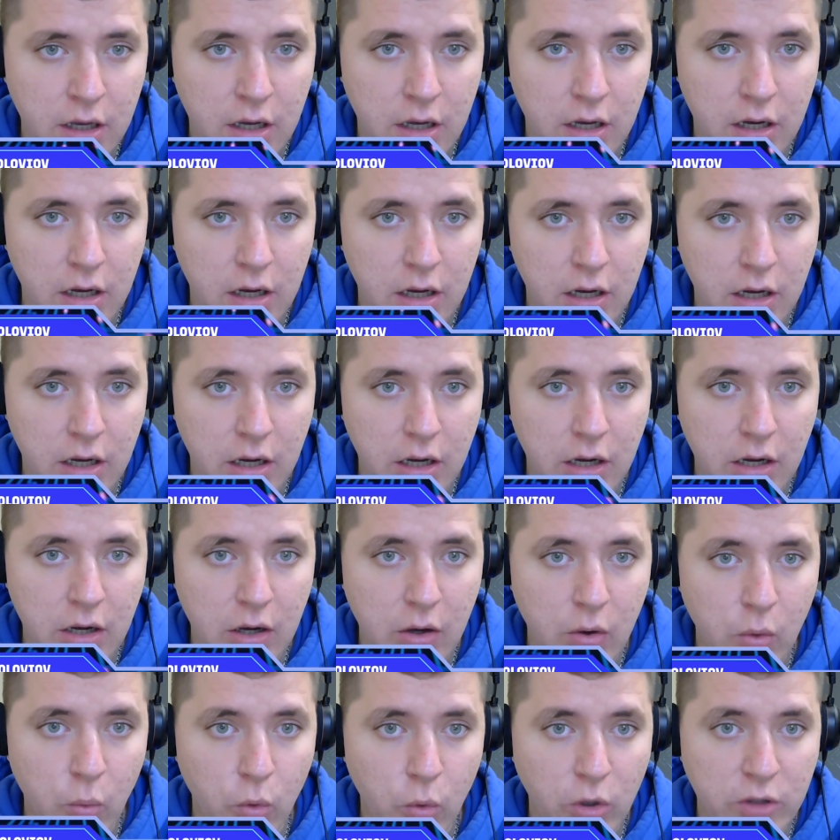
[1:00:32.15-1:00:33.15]

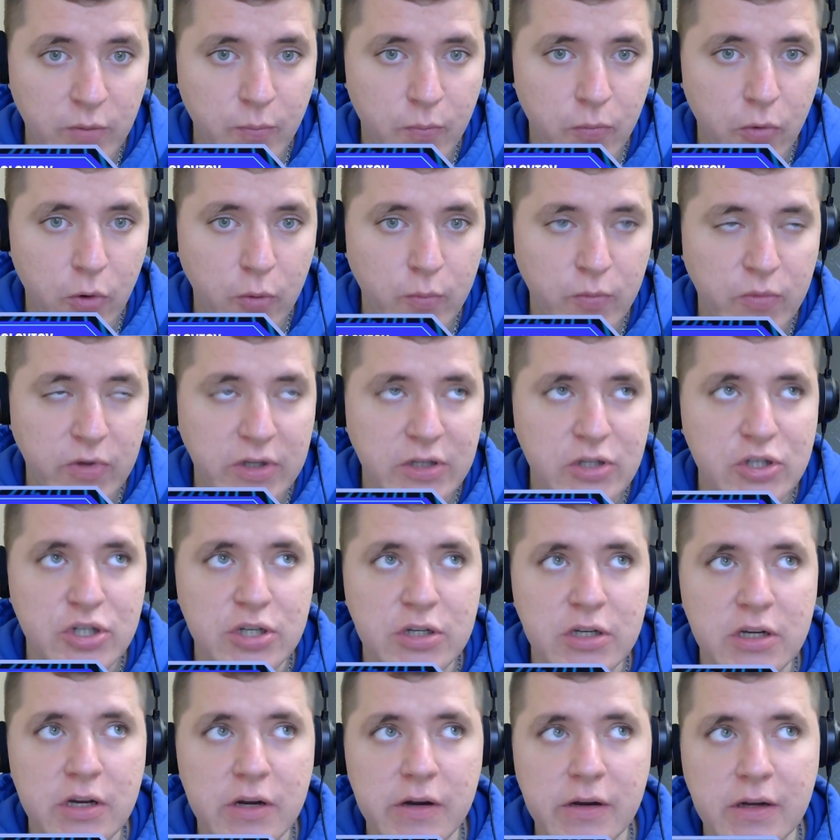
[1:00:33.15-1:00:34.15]
What prompt
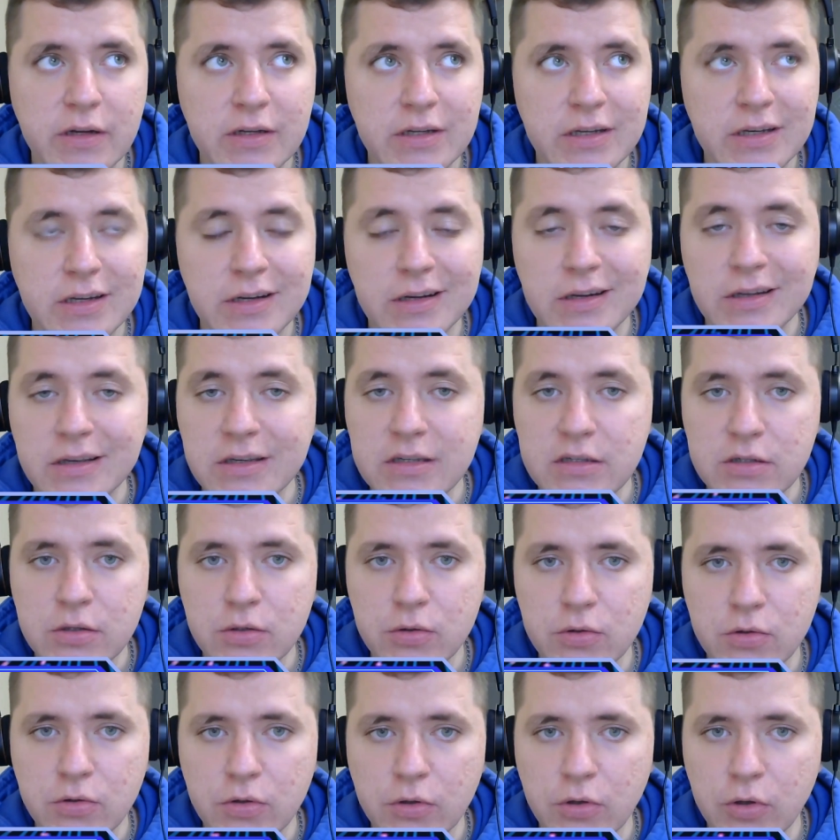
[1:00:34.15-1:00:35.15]
engineering techniques do
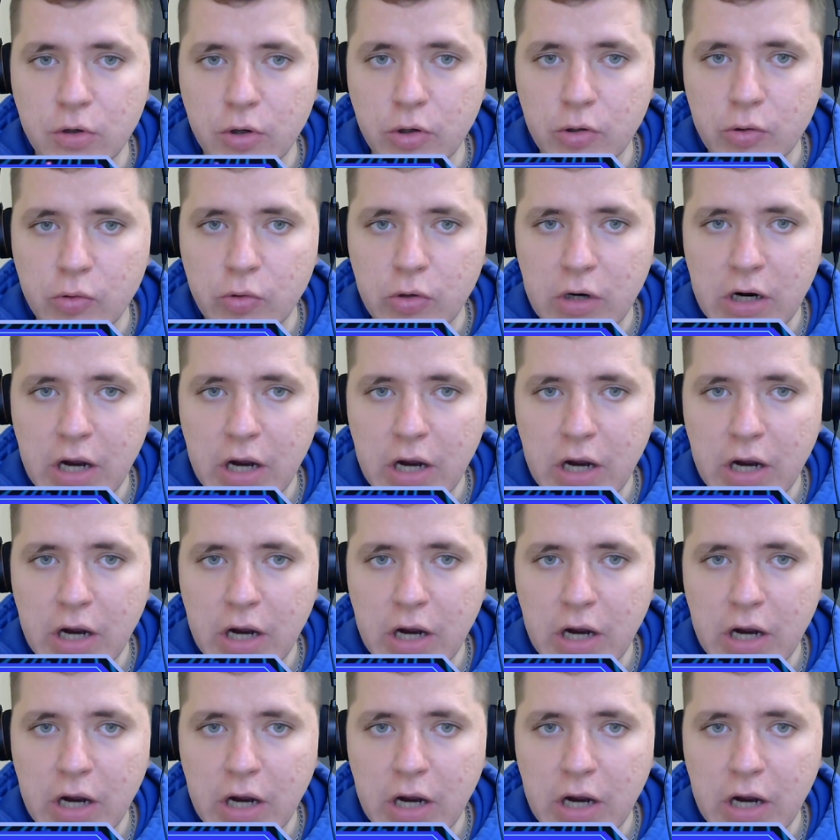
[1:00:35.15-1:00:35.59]
you know